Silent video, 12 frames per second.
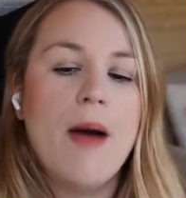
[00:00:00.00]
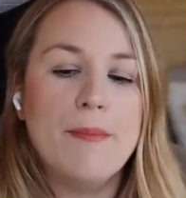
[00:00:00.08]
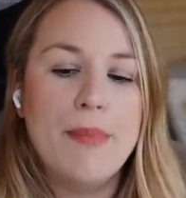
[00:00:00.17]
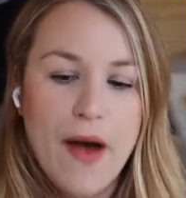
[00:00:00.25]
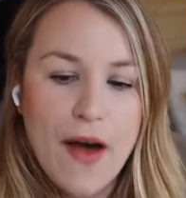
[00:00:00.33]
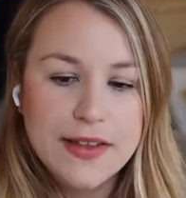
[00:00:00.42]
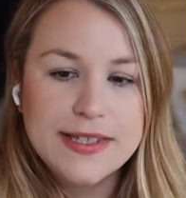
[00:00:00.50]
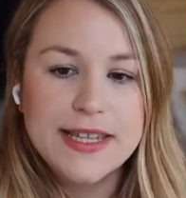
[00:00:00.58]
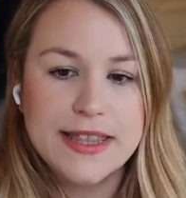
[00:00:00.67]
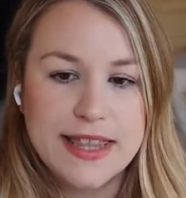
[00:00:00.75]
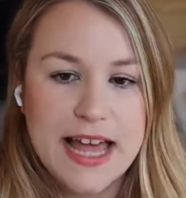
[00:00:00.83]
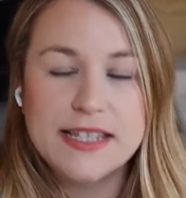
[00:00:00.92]
but
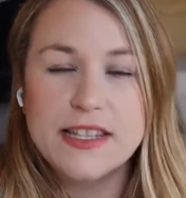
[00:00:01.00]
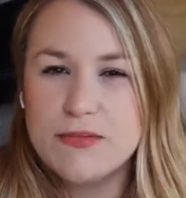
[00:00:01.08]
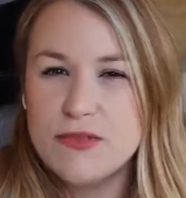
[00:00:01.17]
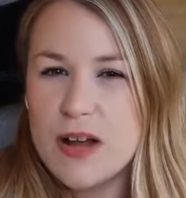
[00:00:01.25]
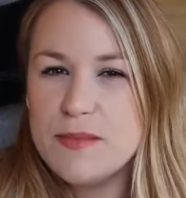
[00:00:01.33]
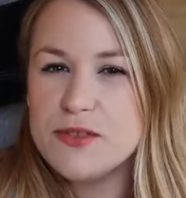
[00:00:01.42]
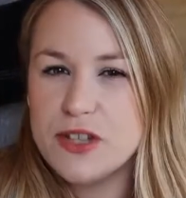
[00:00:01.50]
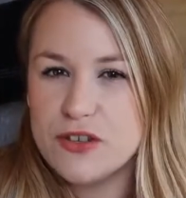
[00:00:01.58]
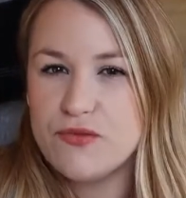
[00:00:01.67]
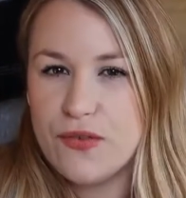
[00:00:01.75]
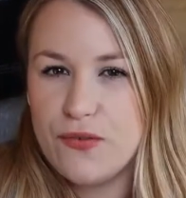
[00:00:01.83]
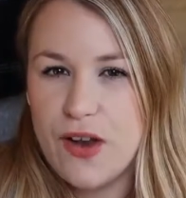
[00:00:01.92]
that sometimes
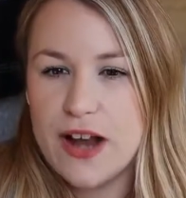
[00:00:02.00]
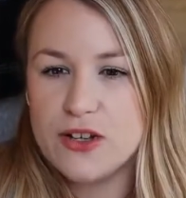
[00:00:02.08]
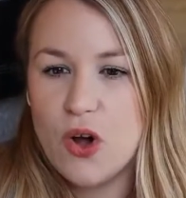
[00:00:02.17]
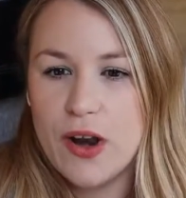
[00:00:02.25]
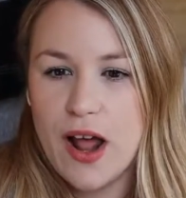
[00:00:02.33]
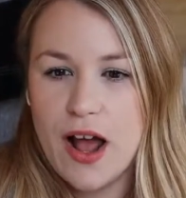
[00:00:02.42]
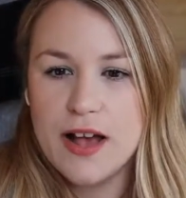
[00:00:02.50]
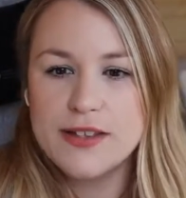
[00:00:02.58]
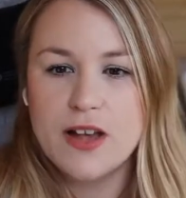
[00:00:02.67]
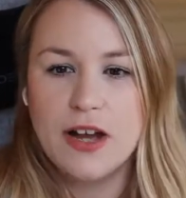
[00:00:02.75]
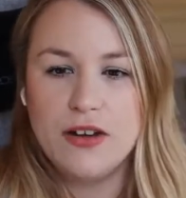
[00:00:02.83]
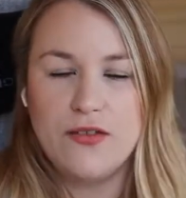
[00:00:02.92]
does reflect on us
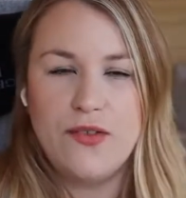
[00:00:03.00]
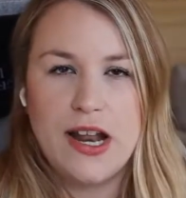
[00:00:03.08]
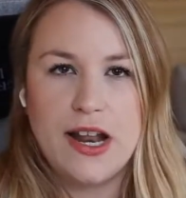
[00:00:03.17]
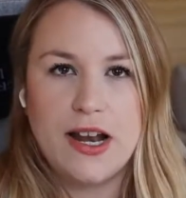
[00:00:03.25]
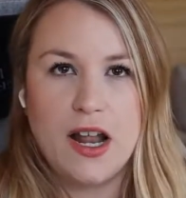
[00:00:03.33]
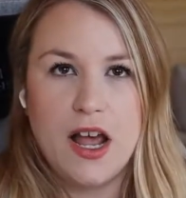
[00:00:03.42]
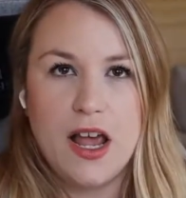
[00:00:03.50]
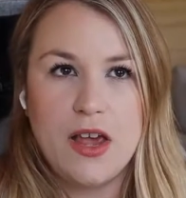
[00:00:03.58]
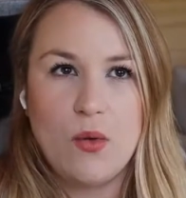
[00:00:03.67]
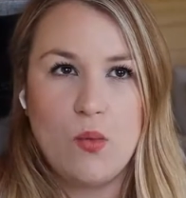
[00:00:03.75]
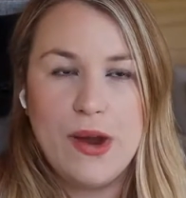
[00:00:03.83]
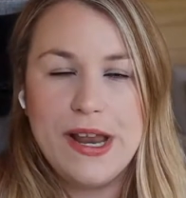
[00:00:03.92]
kind of feeling like
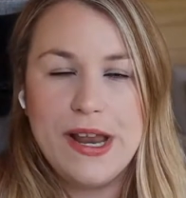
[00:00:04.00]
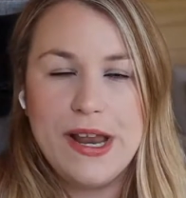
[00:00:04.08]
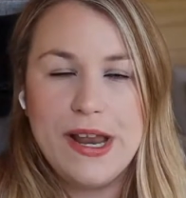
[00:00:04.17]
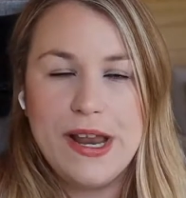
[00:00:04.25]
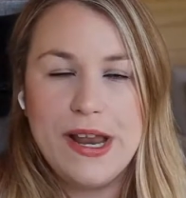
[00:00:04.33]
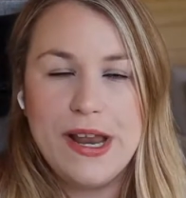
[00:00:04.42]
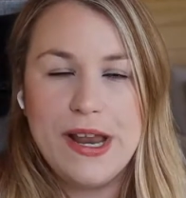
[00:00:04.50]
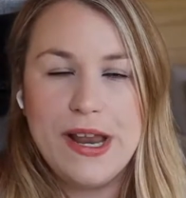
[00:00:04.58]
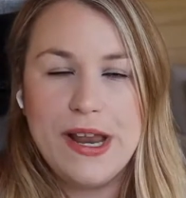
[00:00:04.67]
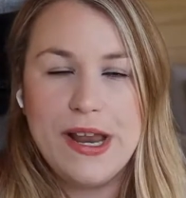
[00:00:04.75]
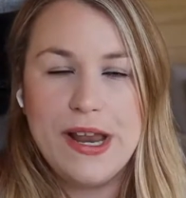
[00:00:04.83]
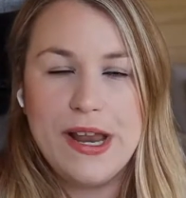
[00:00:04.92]
we need to pivot we
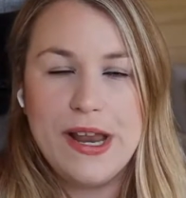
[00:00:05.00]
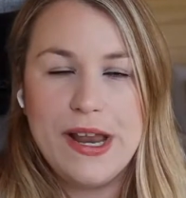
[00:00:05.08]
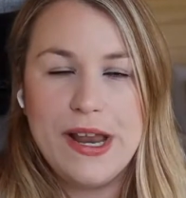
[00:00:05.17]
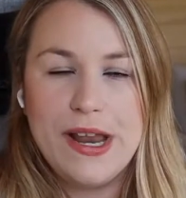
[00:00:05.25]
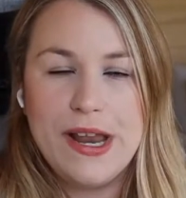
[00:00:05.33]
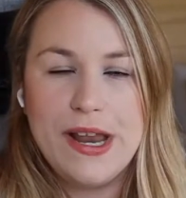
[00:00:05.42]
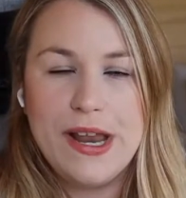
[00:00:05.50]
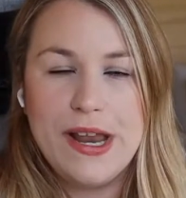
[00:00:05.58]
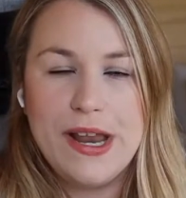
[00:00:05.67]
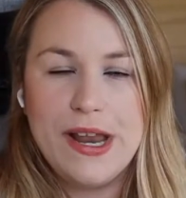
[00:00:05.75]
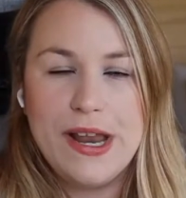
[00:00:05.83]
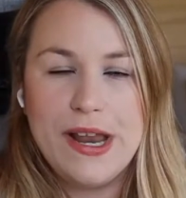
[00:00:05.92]
need to change
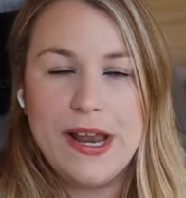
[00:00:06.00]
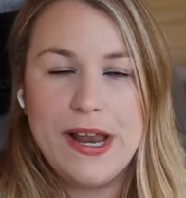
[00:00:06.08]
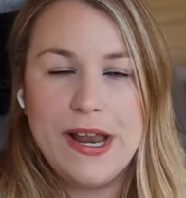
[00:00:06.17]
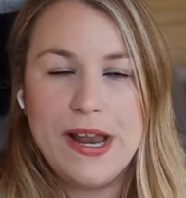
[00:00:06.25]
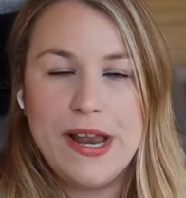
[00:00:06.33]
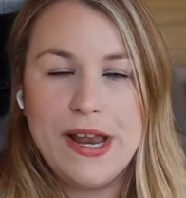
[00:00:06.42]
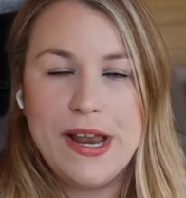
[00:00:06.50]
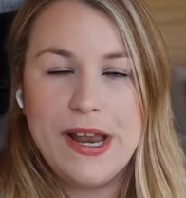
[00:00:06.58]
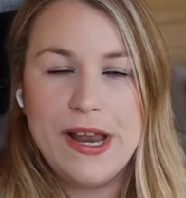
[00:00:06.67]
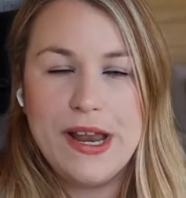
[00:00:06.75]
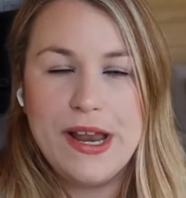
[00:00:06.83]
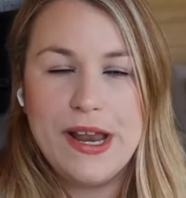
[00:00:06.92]
something's not feeling
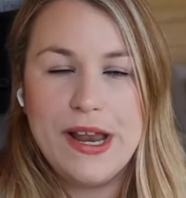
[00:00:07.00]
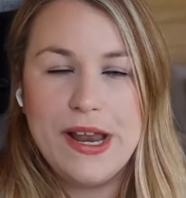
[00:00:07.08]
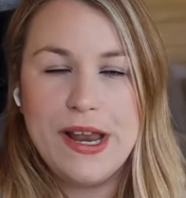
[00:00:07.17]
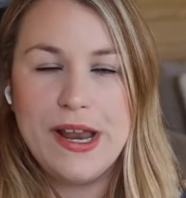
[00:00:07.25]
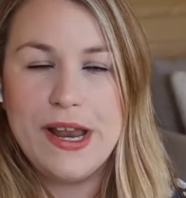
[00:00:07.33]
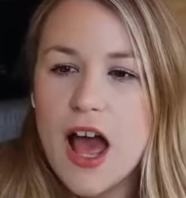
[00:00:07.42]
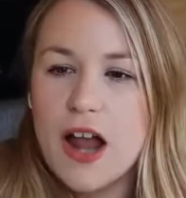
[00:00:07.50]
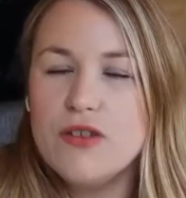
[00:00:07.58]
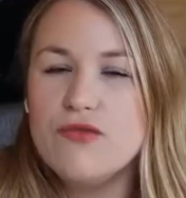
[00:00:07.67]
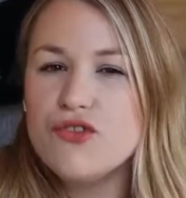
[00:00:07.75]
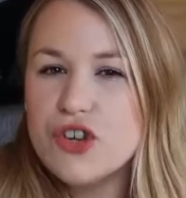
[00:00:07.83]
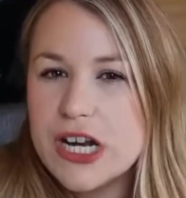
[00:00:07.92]
quite right i
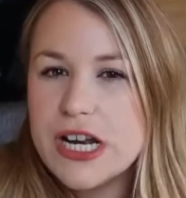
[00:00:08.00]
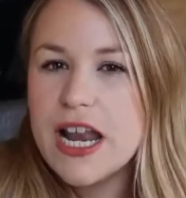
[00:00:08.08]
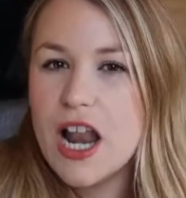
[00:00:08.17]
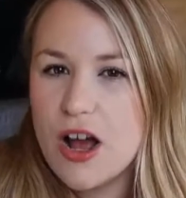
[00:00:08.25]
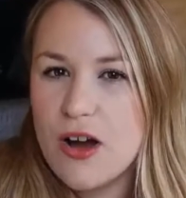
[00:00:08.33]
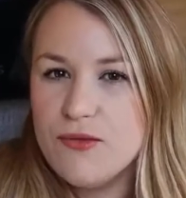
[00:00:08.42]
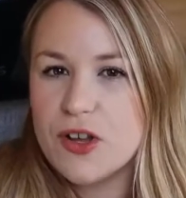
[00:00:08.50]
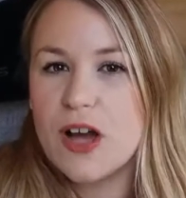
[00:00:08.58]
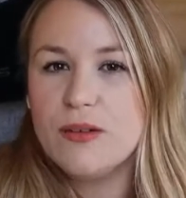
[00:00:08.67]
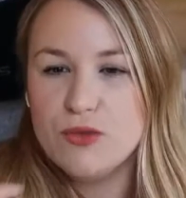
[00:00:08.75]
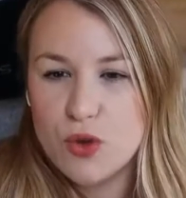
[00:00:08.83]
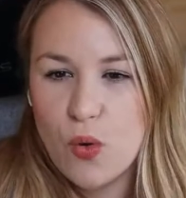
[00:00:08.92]
really love to
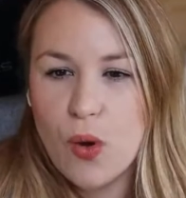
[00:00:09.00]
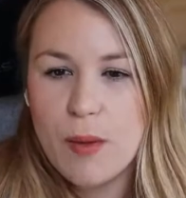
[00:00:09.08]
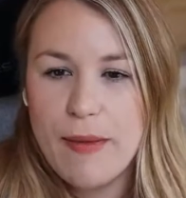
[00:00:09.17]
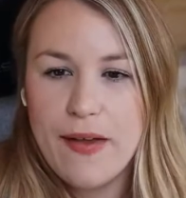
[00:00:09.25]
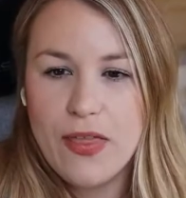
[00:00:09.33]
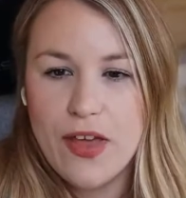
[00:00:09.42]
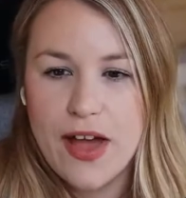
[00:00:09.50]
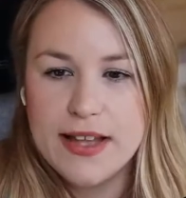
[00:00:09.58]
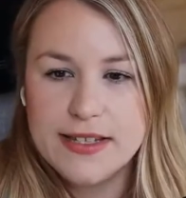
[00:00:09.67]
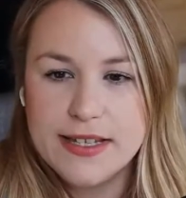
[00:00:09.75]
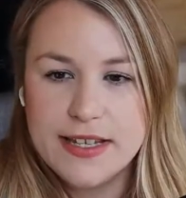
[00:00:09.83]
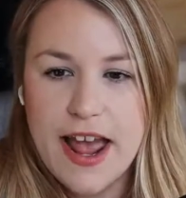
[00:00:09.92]
kind of talk about that
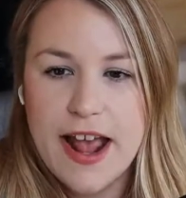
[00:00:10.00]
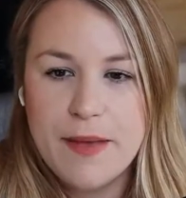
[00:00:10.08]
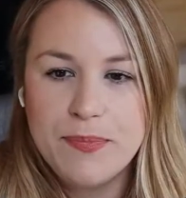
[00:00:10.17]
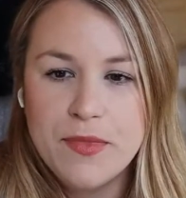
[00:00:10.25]
today